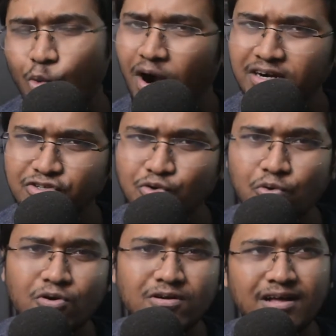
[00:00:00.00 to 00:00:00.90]
the quant
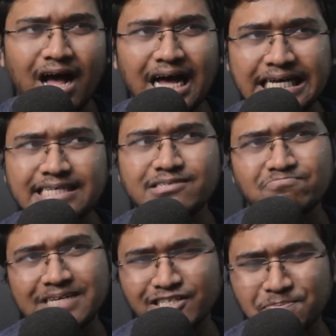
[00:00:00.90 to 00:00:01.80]
score,
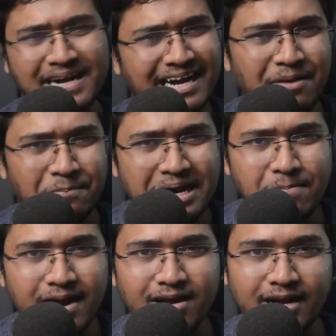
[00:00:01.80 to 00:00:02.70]
I expected a
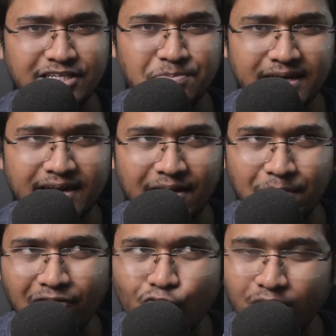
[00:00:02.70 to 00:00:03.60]
bit better. I expected
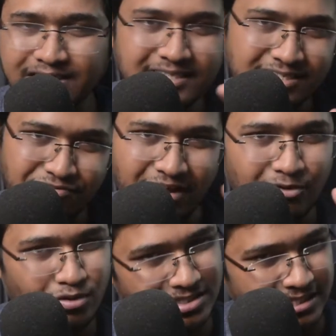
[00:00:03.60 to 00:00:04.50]
above
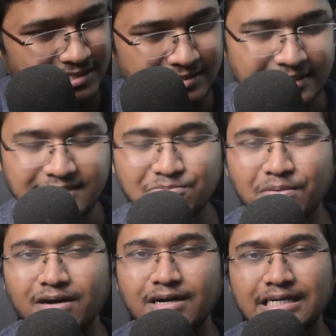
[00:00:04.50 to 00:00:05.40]
165,
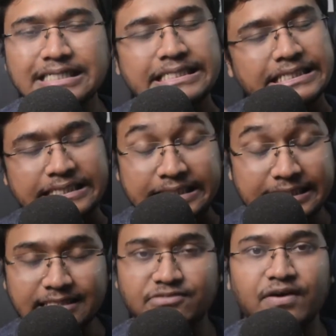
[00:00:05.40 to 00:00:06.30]
166, but
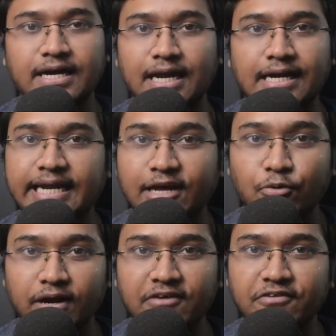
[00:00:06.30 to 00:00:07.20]
it's fine. I'll
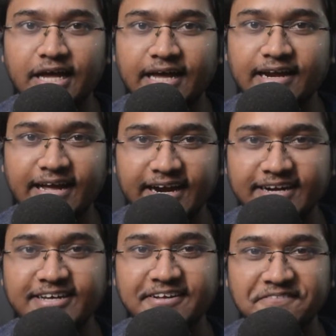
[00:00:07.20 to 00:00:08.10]
take whatever I can get.